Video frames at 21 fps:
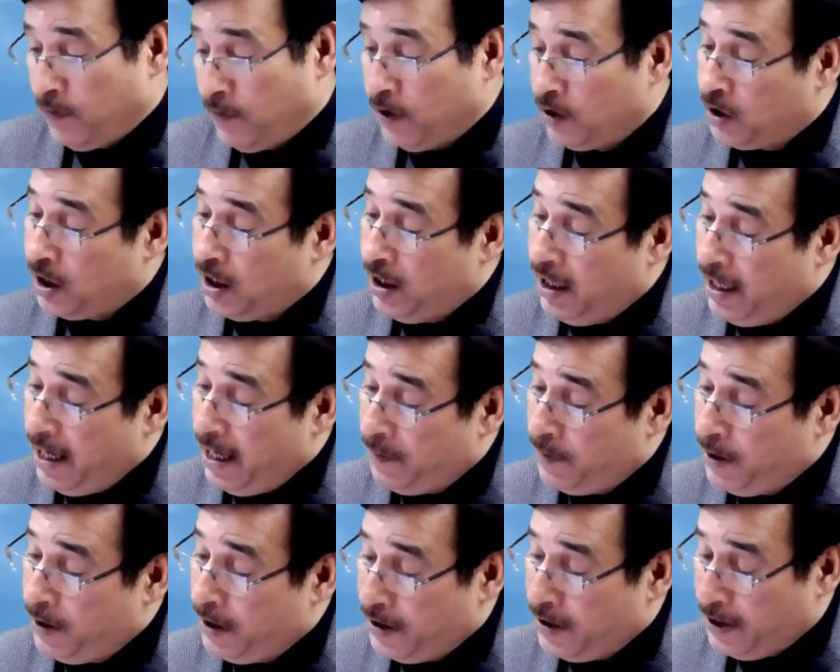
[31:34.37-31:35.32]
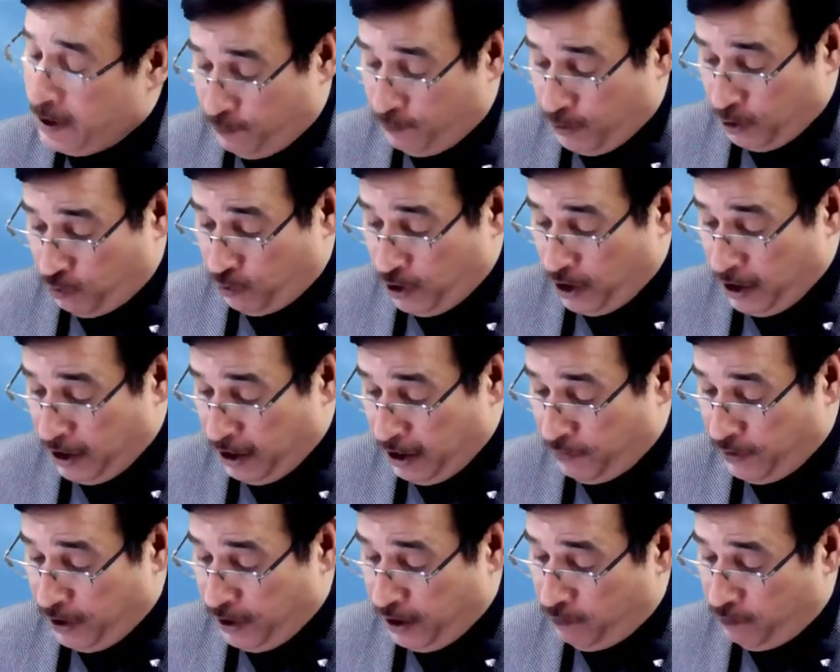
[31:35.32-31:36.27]
3 liabilities which we are
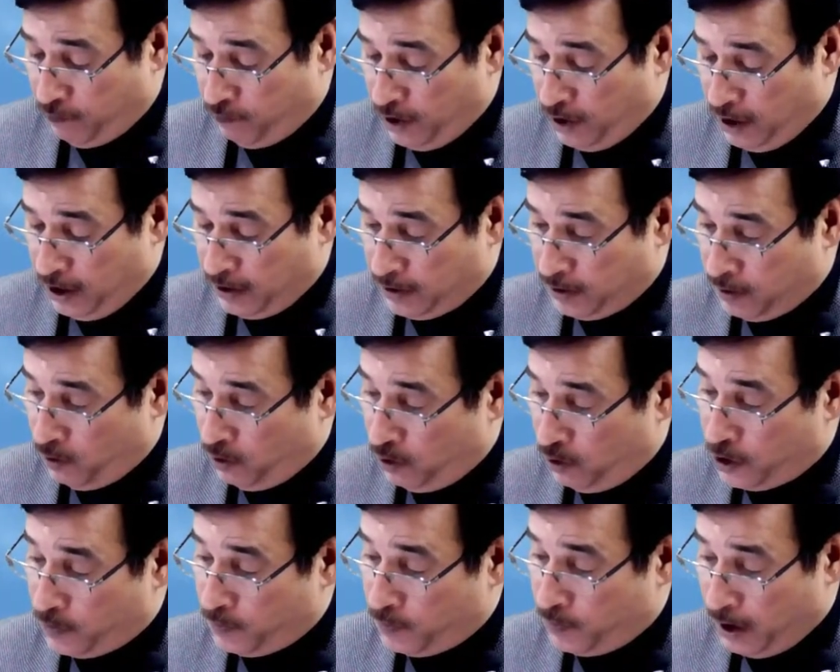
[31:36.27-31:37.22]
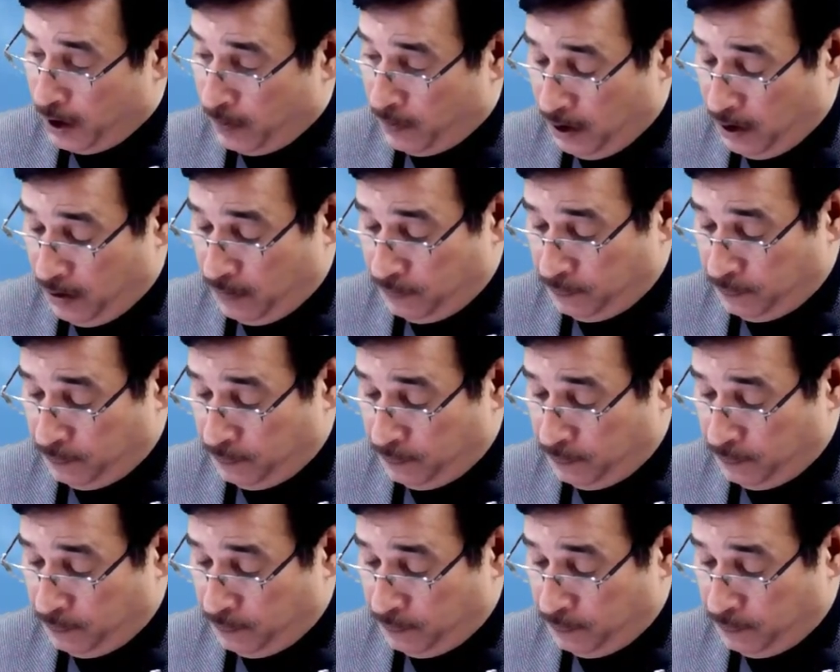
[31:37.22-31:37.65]
having. One is notes payable.